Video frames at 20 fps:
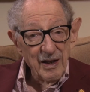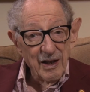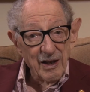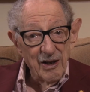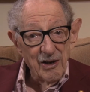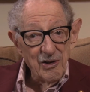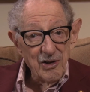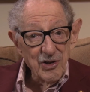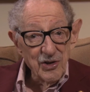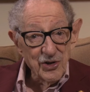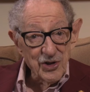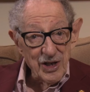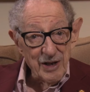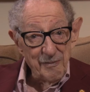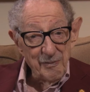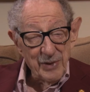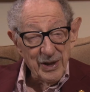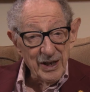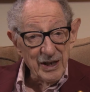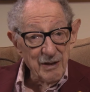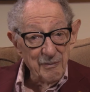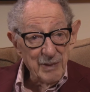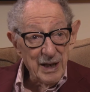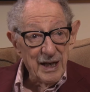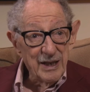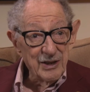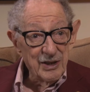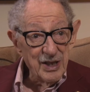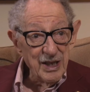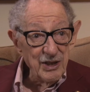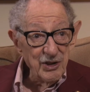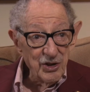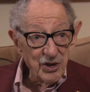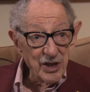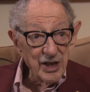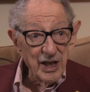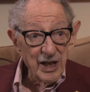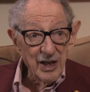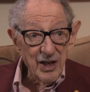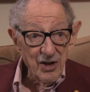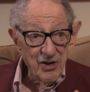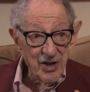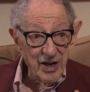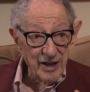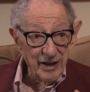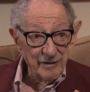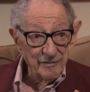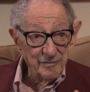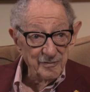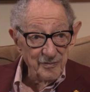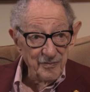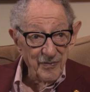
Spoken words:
learn something about teaching and learning